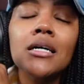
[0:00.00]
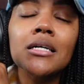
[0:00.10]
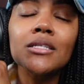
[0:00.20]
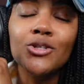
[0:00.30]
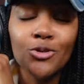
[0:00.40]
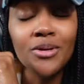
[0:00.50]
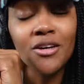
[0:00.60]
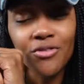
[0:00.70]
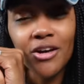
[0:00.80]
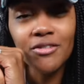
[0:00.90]
Do me a
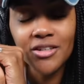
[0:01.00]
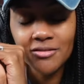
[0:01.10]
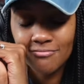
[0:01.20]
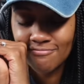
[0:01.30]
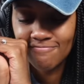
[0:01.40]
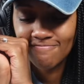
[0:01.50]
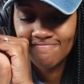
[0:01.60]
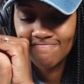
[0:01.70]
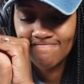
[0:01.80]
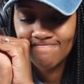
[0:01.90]
favor.
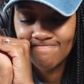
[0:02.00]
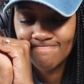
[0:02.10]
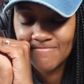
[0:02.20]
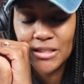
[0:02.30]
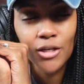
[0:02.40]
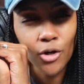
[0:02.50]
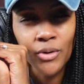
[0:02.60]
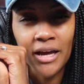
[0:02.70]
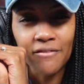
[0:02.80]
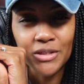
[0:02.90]
Go and
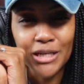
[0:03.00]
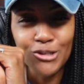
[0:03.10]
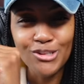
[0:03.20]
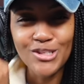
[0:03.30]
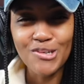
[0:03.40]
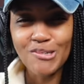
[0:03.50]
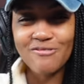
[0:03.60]
have the day you deserve.